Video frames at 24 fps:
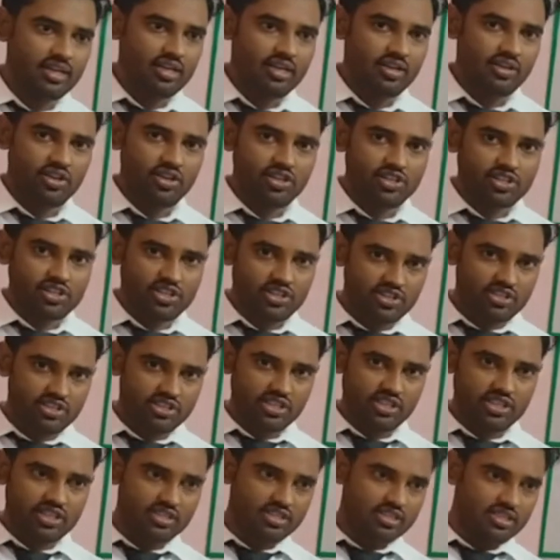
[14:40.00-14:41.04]

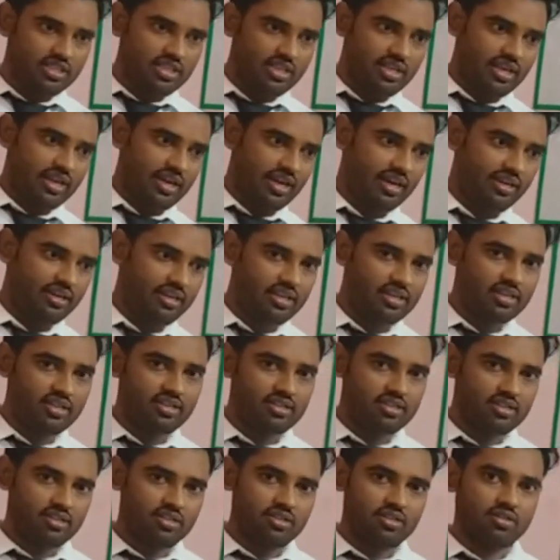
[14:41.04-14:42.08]
increases and it
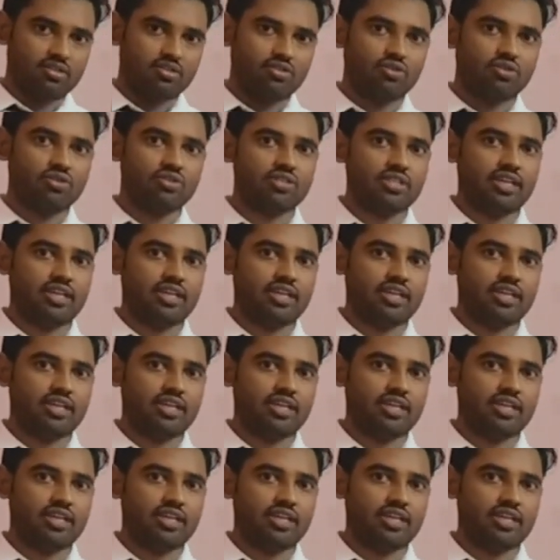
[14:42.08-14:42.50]
goes